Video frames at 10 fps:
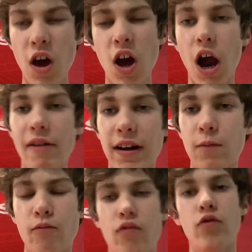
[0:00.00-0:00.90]
I
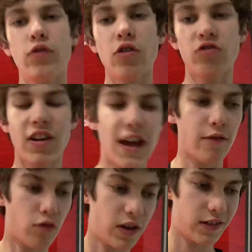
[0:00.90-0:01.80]
reckon Bruno's going to
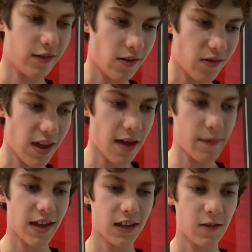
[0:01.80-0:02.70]
have quite a good game
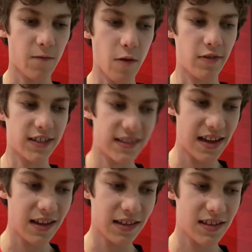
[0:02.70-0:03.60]
and get a few
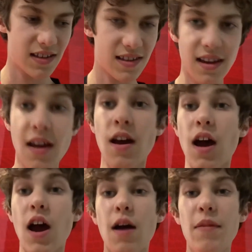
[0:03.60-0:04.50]
assists. There
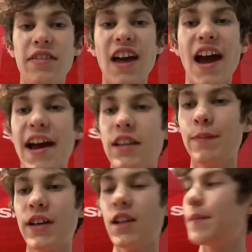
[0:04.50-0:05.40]
has
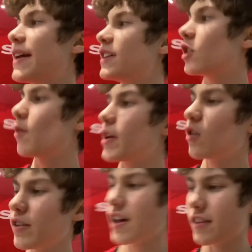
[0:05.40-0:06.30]
been a bit going
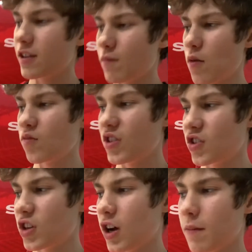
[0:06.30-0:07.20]
on at this moment in
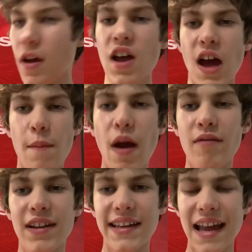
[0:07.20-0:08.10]
time.
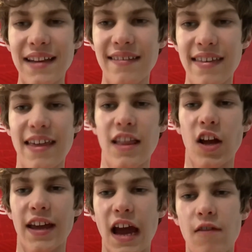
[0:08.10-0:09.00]
Apparently yesterday,
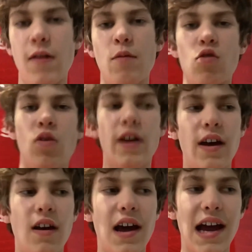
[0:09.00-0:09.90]
like, Harry Maguire
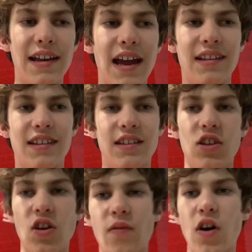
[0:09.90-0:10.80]
and Edison
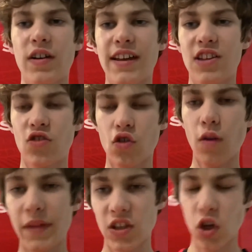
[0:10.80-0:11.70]
Cavani and Scott
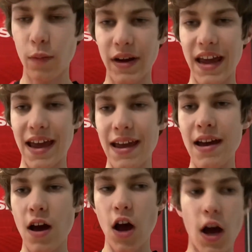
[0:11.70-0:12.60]

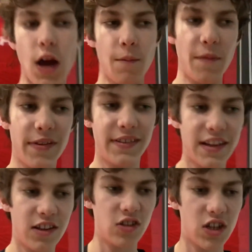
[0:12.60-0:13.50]
McTominay
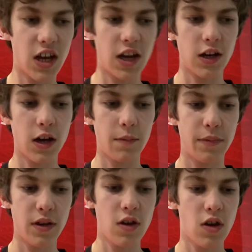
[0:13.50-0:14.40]
didn't turn up
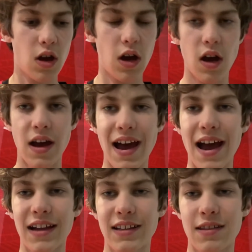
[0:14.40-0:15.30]

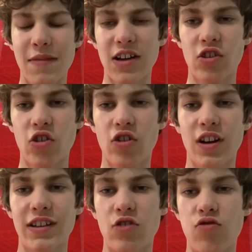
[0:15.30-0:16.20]
at the Manchester
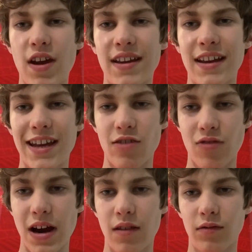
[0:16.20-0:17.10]
United training
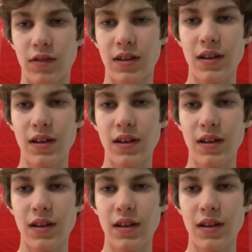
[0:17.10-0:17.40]
ground